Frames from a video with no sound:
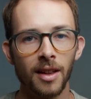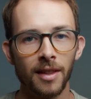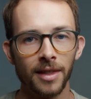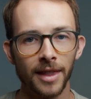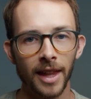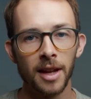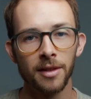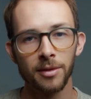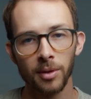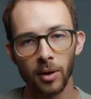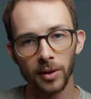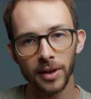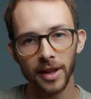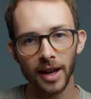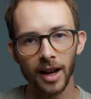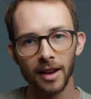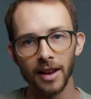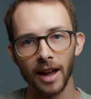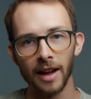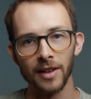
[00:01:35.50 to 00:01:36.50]
They fold
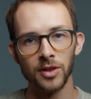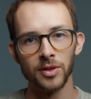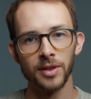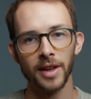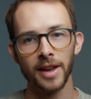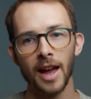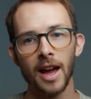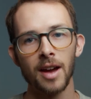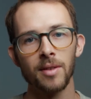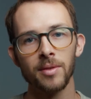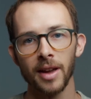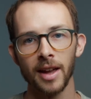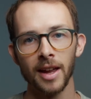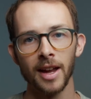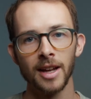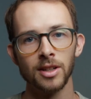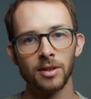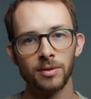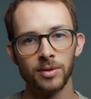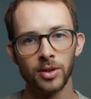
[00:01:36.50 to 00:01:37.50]
out and they have
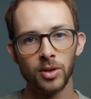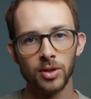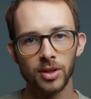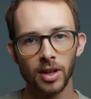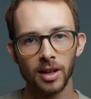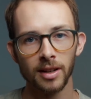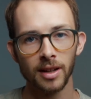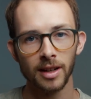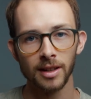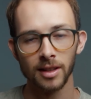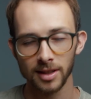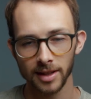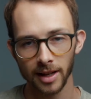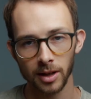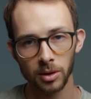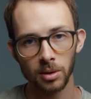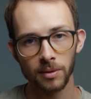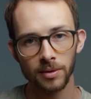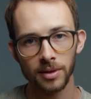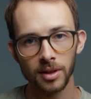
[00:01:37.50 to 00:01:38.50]
a diffuser in the
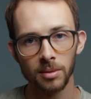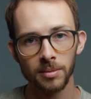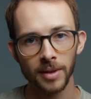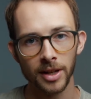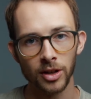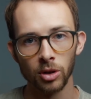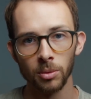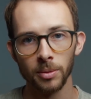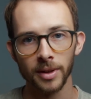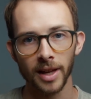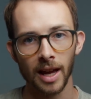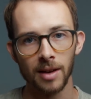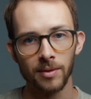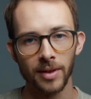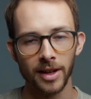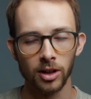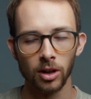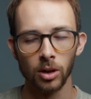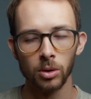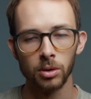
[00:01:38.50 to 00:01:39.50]
center of them. They normally have
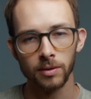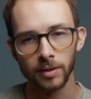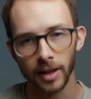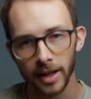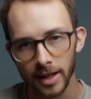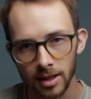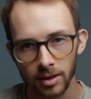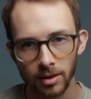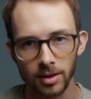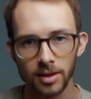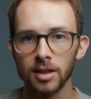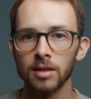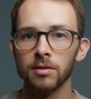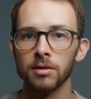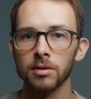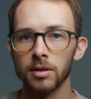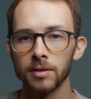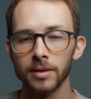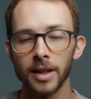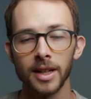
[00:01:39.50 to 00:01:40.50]
a gold reflector, a
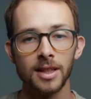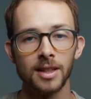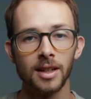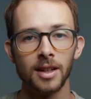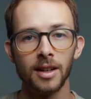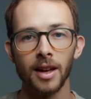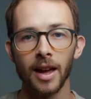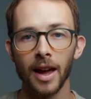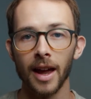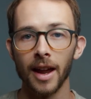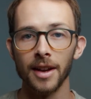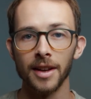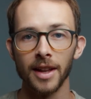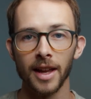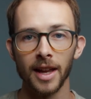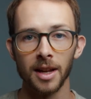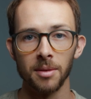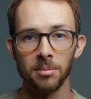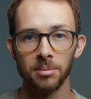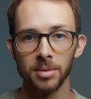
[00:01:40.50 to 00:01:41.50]
silver reflector, and
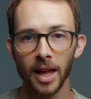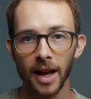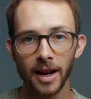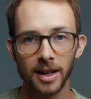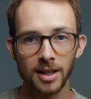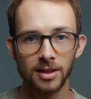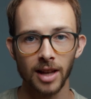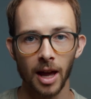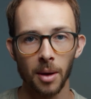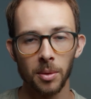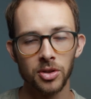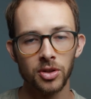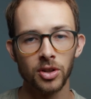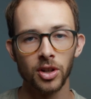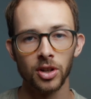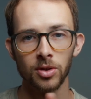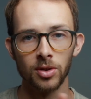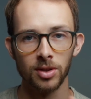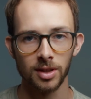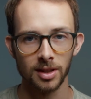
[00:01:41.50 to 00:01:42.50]
a black side, which you
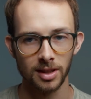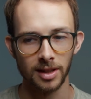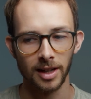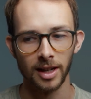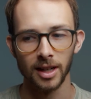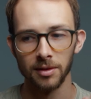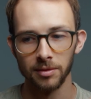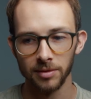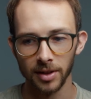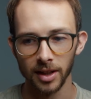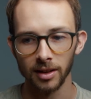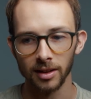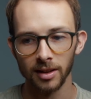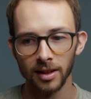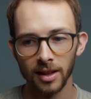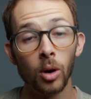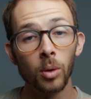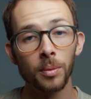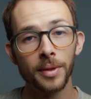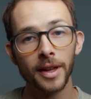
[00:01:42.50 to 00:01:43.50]
can use as a negative fill.
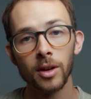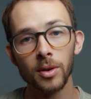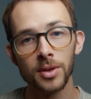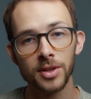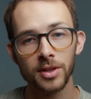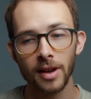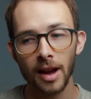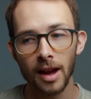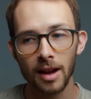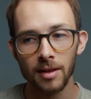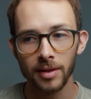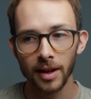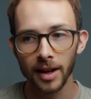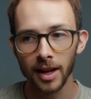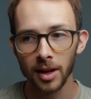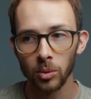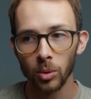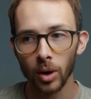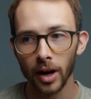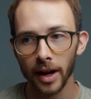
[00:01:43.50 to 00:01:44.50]
Oh, they also have
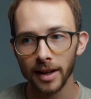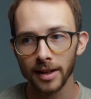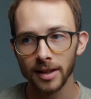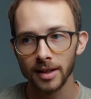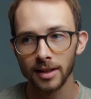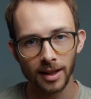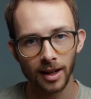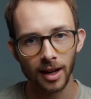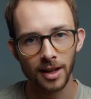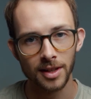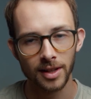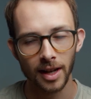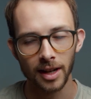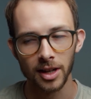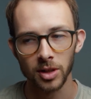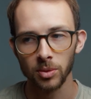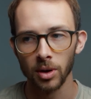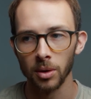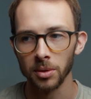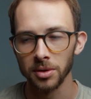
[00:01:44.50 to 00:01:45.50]
a white card side
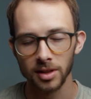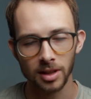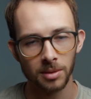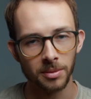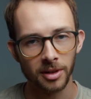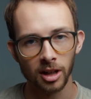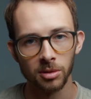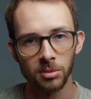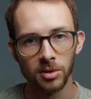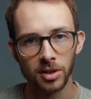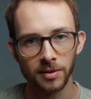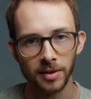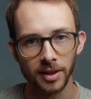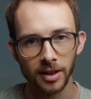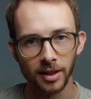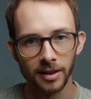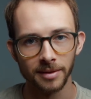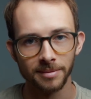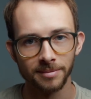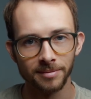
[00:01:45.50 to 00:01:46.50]
as well, which is something I almost
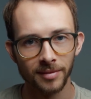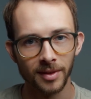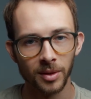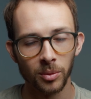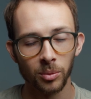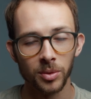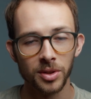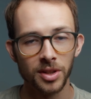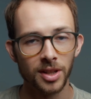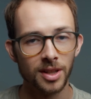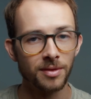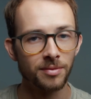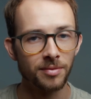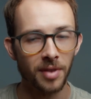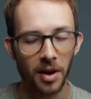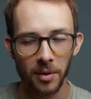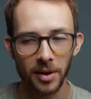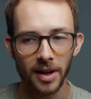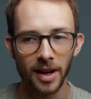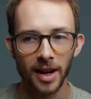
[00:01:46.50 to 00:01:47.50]
forgot, which is
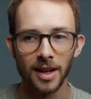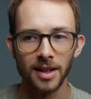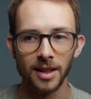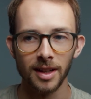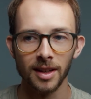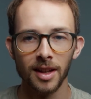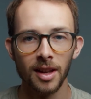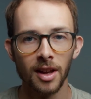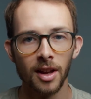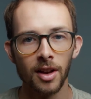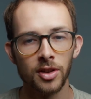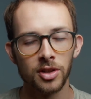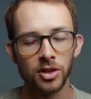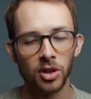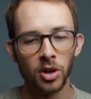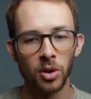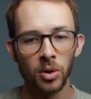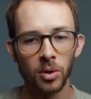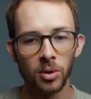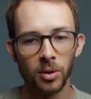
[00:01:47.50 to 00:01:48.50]
very handy.
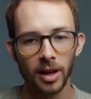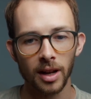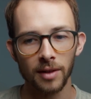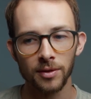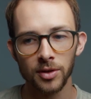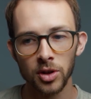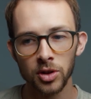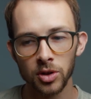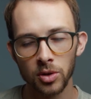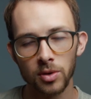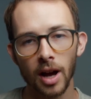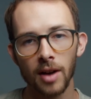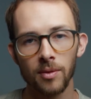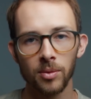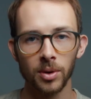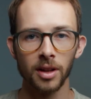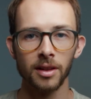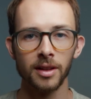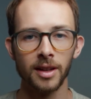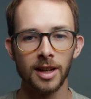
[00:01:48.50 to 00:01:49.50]
So if you do have
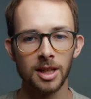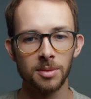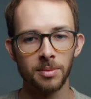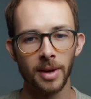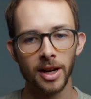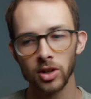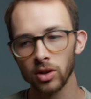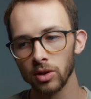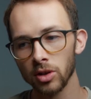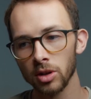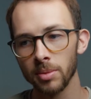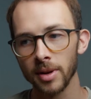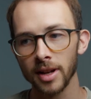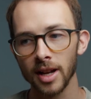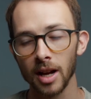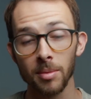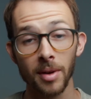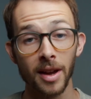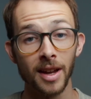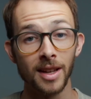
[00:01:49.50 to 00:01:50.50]
one of these, make sure you pick
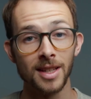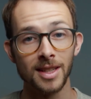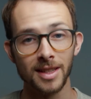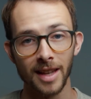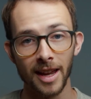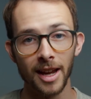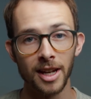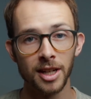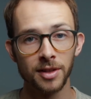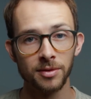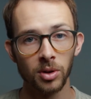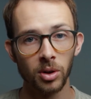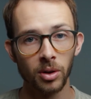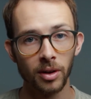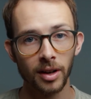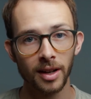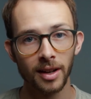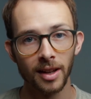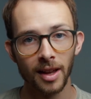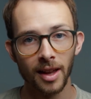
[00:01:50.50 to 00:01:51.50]
up a stand
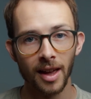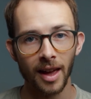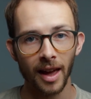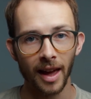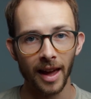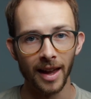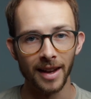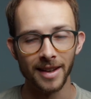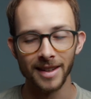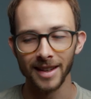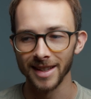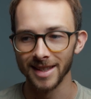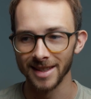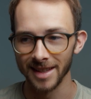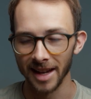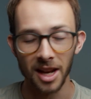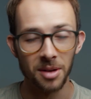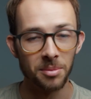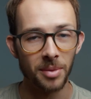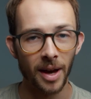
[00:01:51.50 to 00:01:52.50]
for it and a
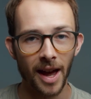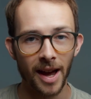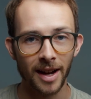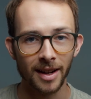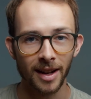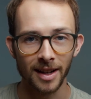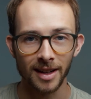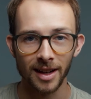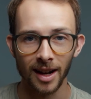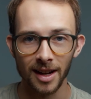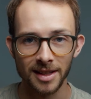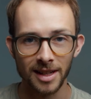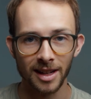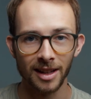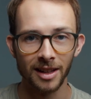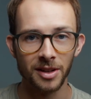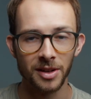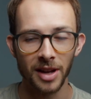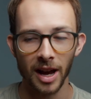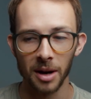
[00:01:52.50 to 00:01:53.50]
sandbag. I can't
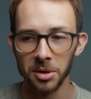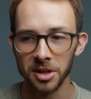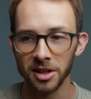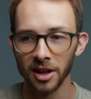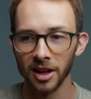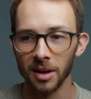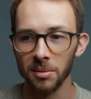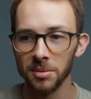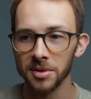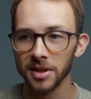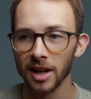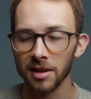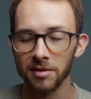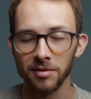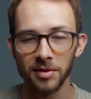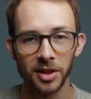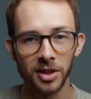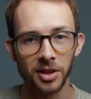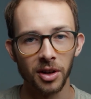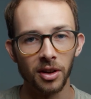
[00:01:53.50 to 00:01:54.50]
tell you how many times
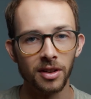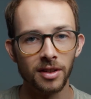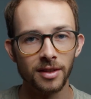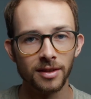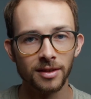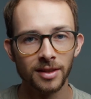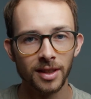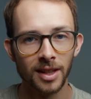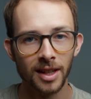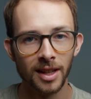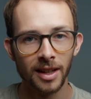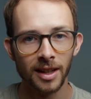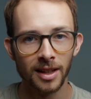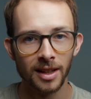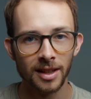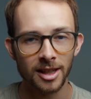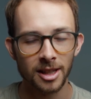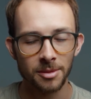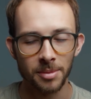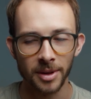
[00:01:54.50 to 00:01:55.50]
I've forgotten
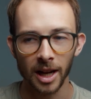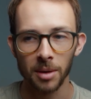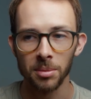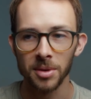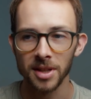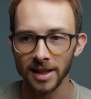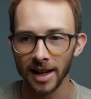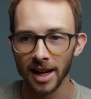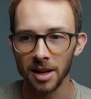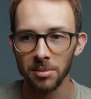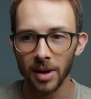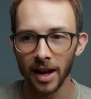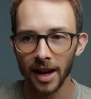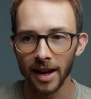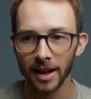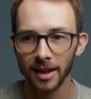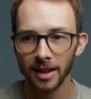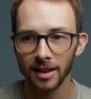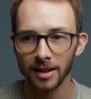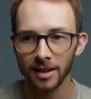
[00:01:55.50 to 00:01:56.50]
to pick up a
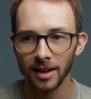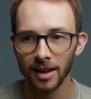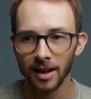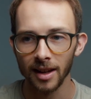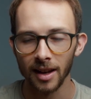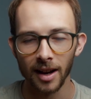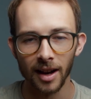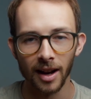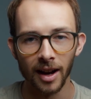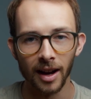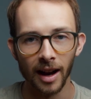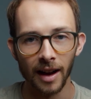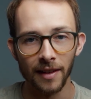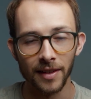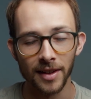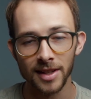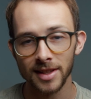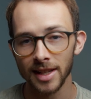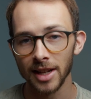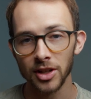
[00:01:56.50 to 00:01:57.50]
sandbag. And
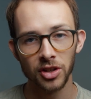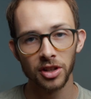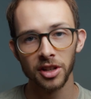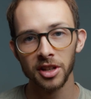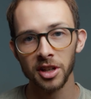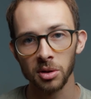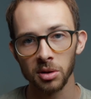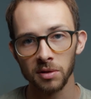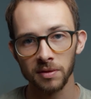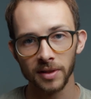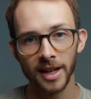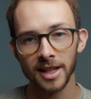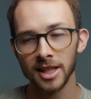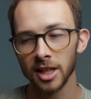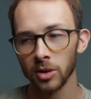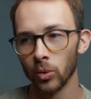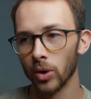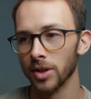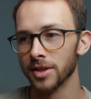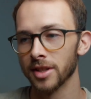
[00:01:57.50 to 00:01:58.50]
then essentially your
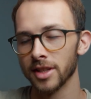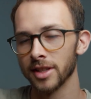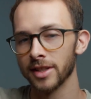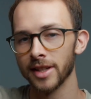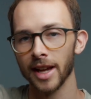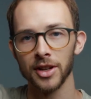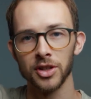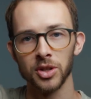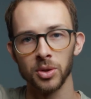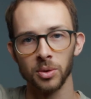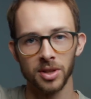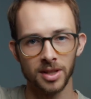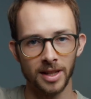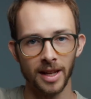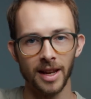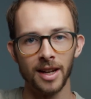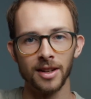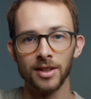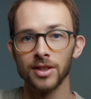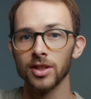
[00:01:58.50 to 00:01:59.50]
reflector, once it's attached to a
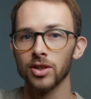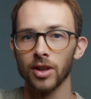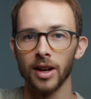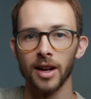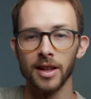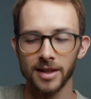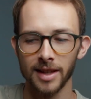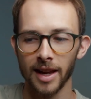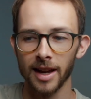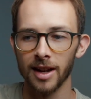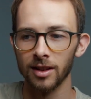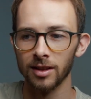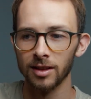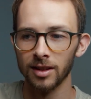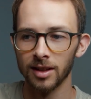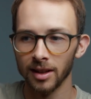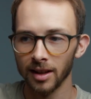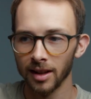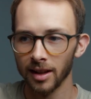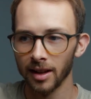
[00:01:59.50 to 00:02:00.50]
stand, it's a giant
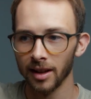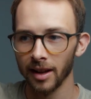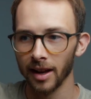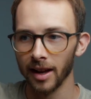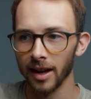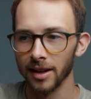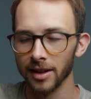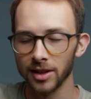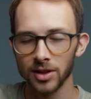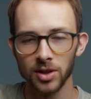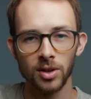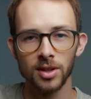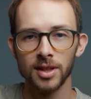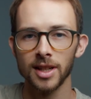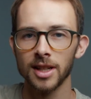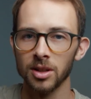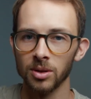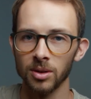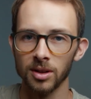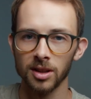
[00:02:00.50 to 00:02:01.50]
sail. And as soon as
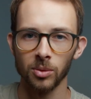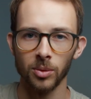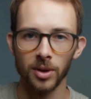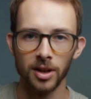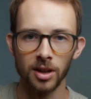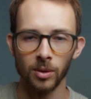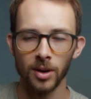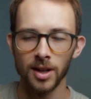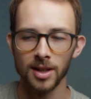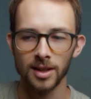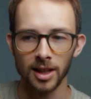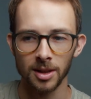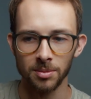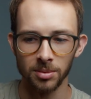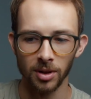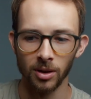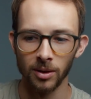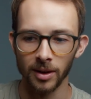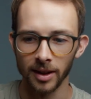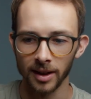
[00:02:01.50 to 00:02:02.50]
I do it, the wind always starts
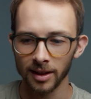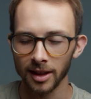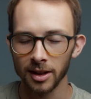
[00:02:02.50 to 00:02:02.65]
blowing.